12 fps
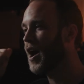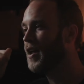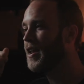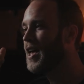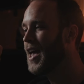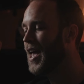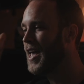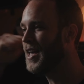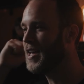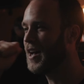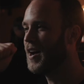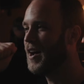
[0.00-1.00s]
got
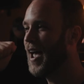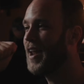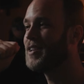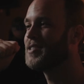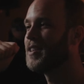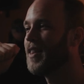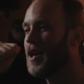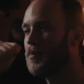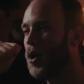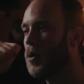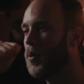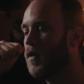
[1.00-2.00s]
a uh, Edison light
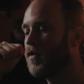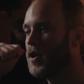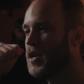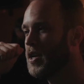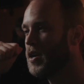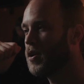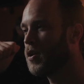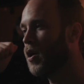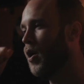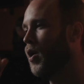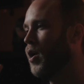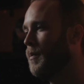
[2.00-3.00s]
bulb over here
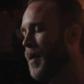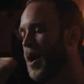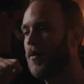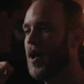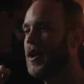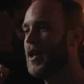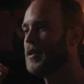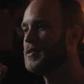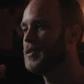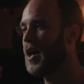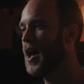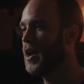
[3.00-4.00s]
on my right hand
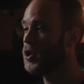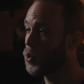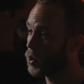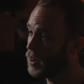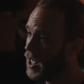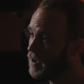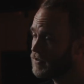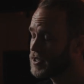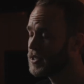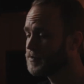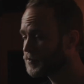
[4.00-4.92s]
side, your left,